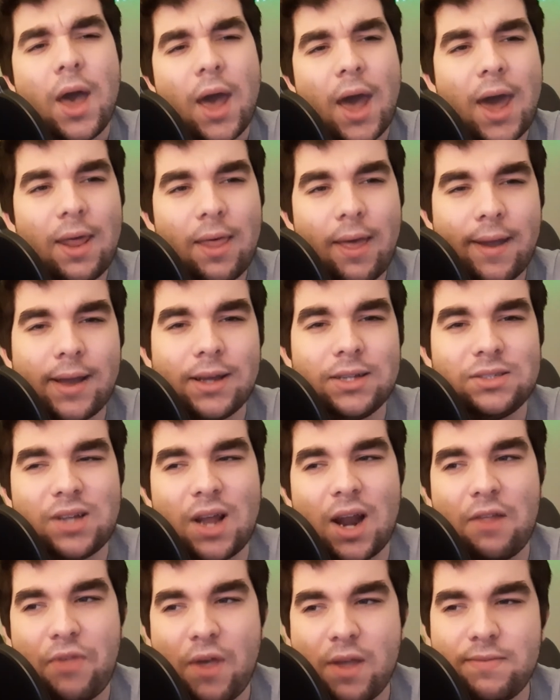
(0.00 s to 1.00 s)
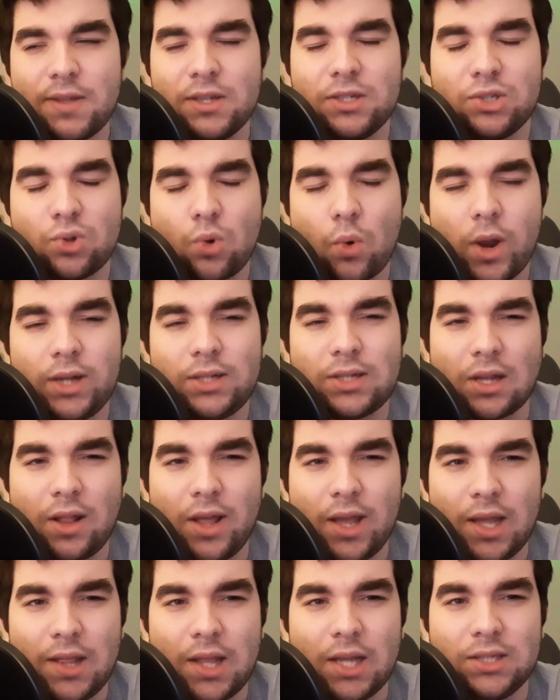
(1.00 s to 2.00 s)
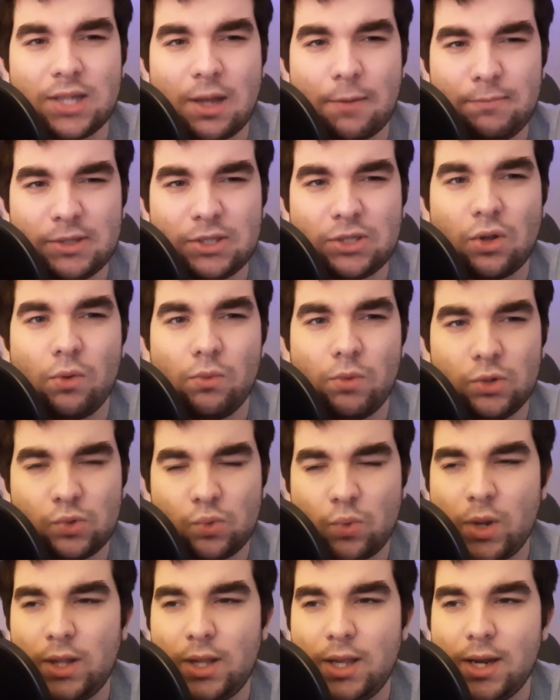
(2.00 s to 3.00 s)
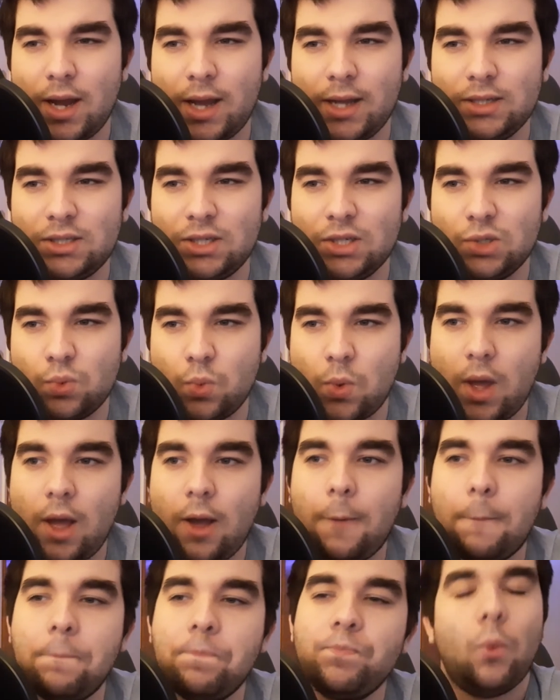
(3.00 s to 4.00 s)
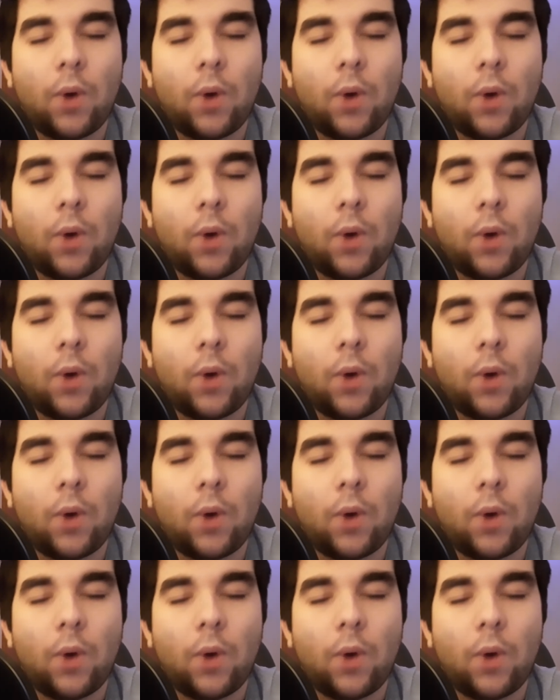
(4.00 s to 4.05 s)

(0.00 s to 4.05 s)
And like I said, I think the storytelling in this episode was really nice as well.